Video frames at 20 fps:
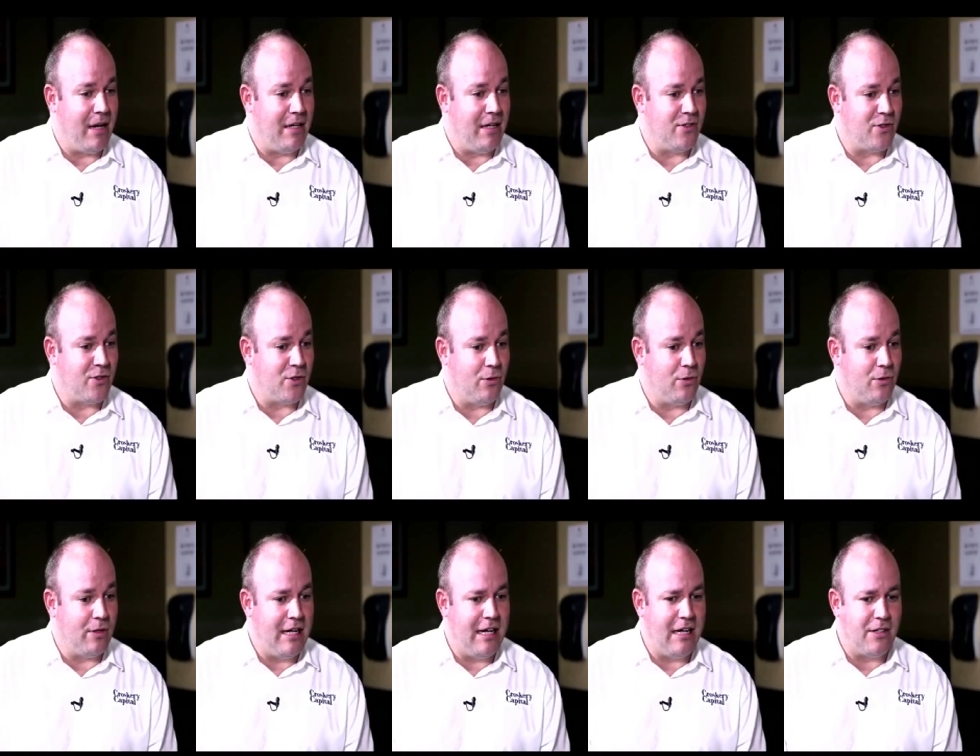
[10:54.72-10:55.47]
And
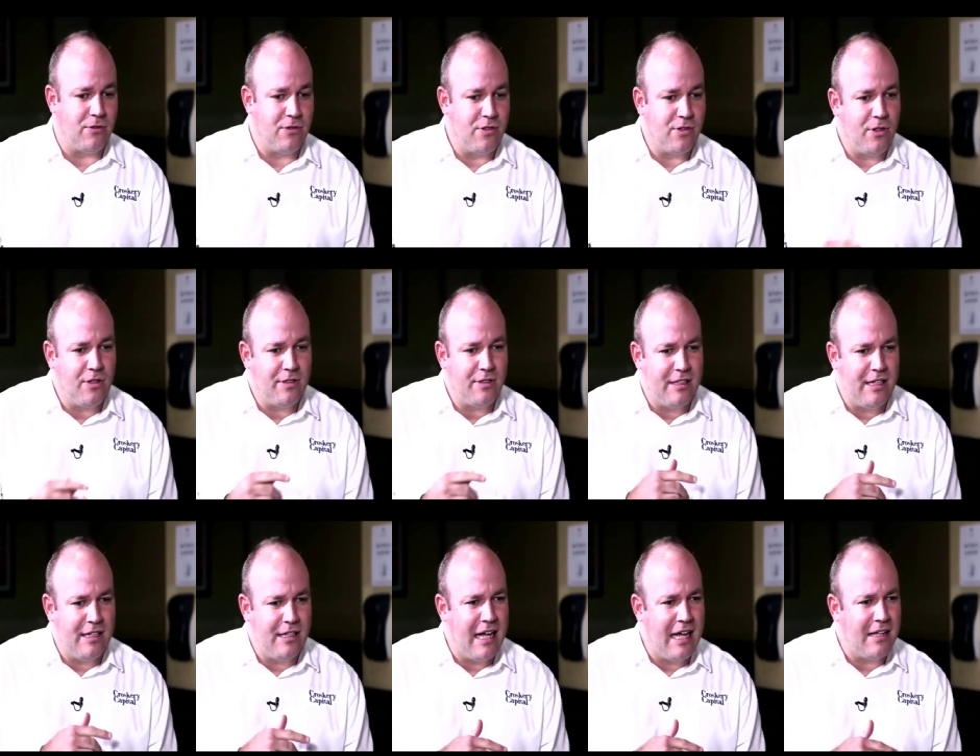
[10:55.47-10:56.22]
so it has
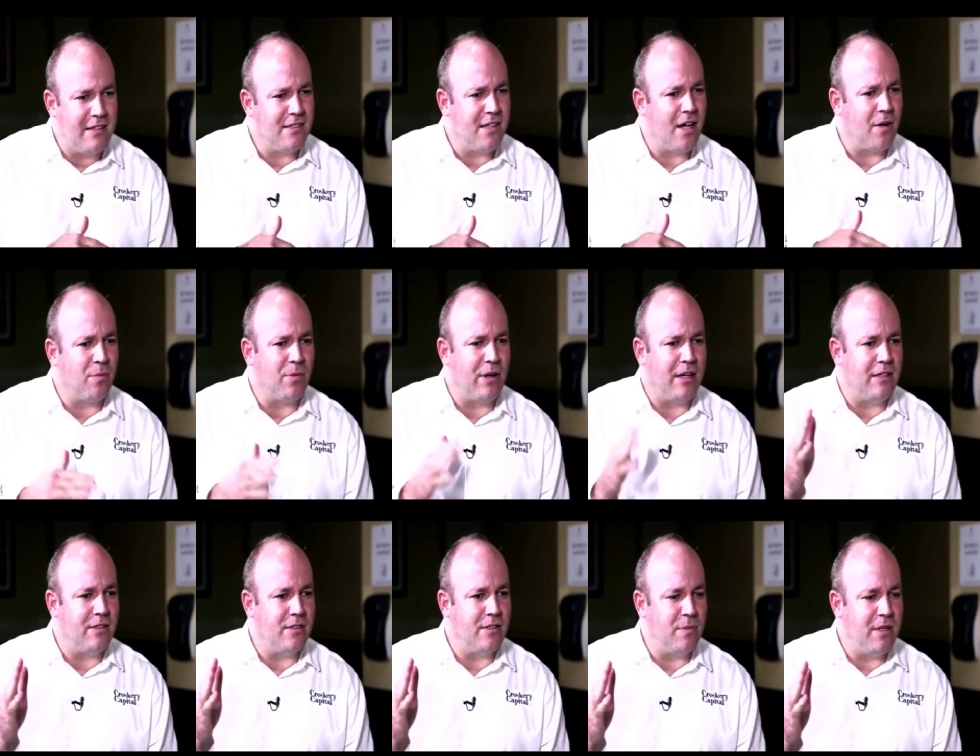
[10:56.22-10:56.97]
resulted in that stock
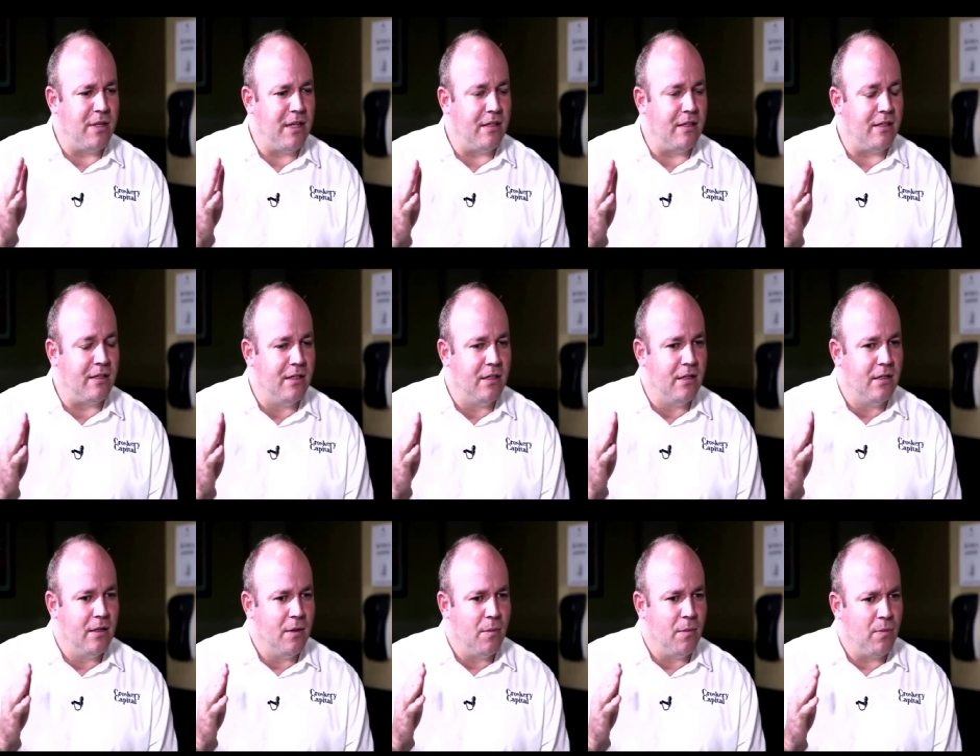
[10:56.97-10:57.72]
price being
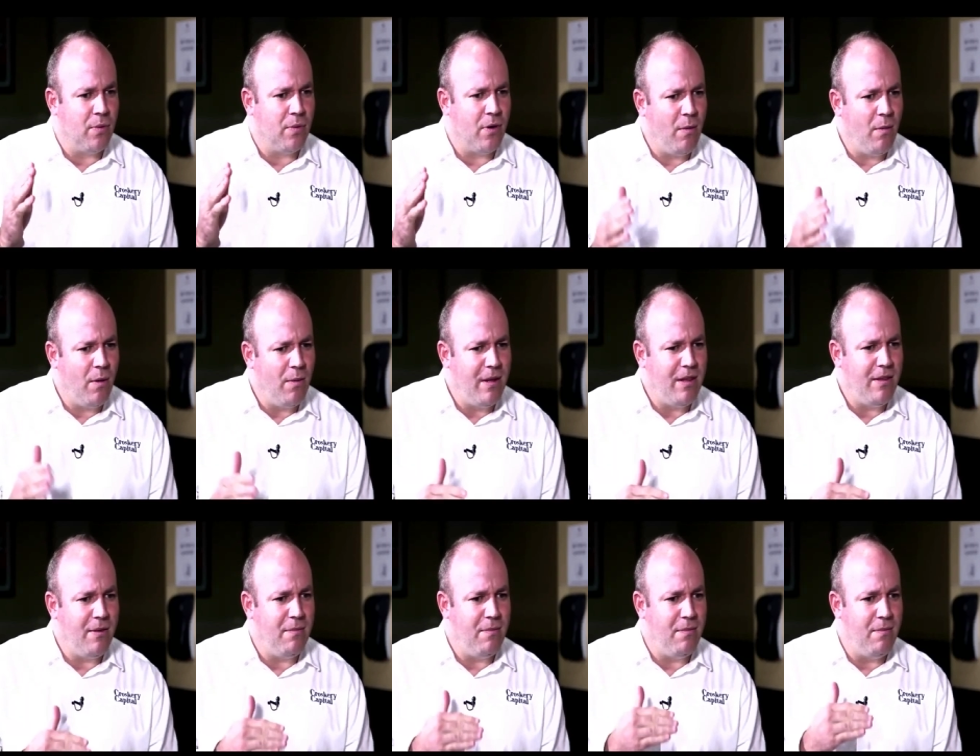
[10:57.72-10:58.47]
probably
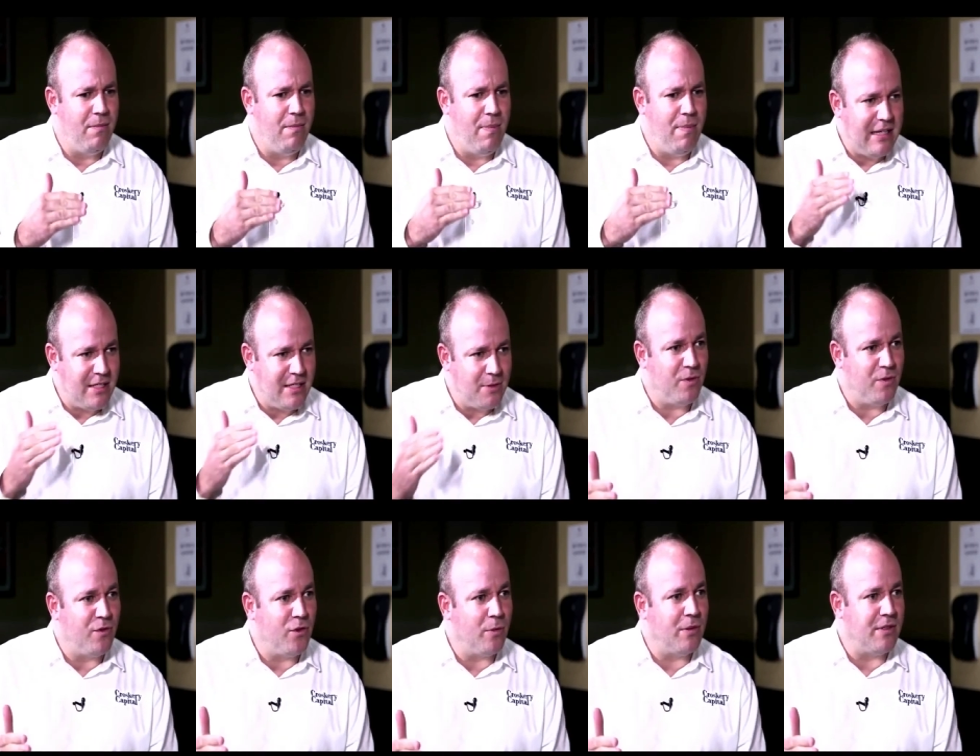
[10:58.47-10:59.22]
the best
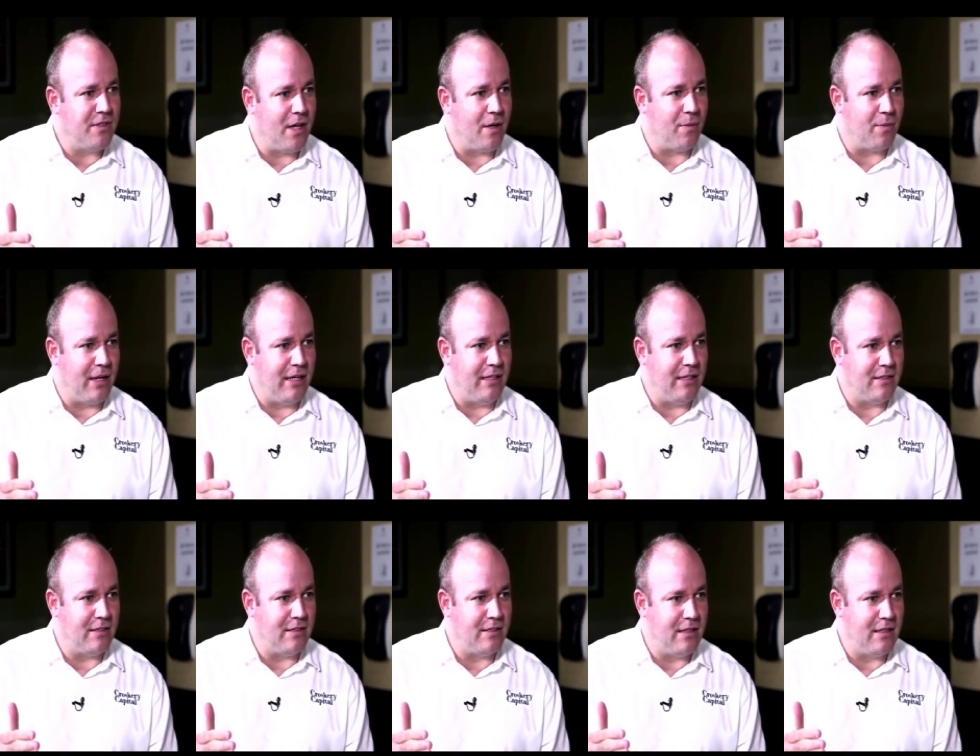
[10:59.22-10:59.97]
performing stock
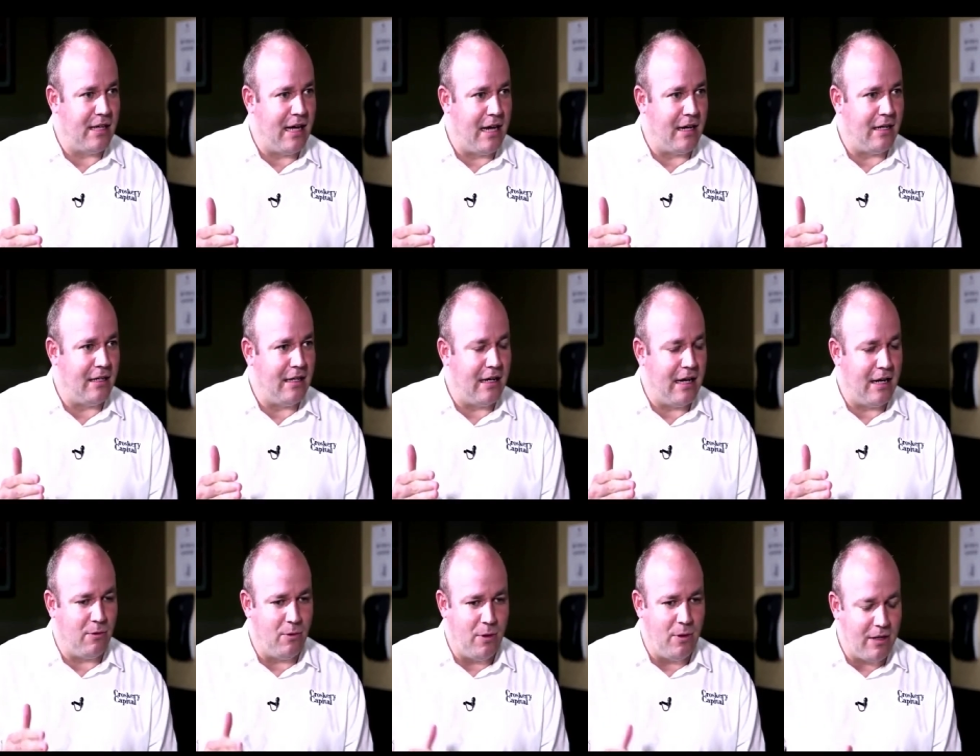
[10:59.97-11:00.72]
price,
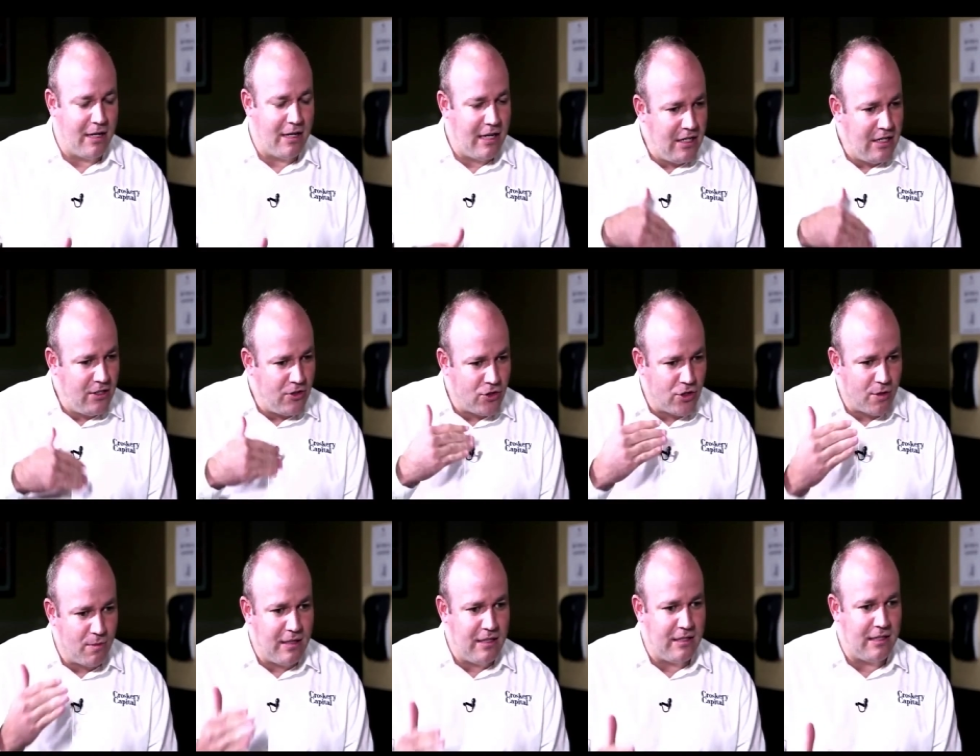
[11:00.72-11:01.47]
and we were
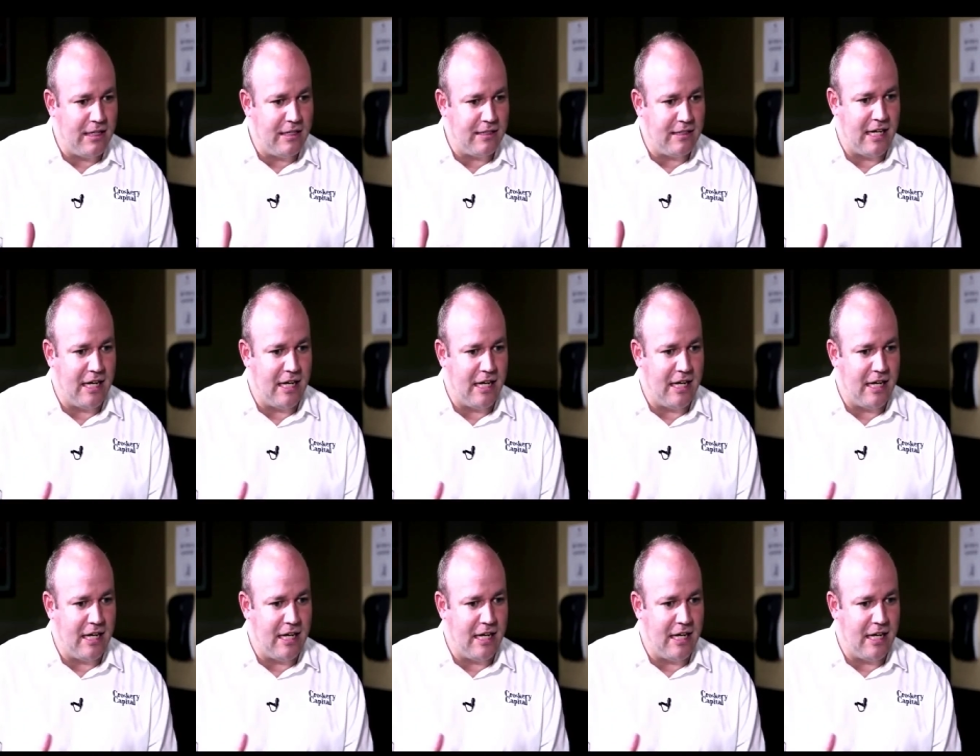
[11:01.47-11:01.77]
instrumental at the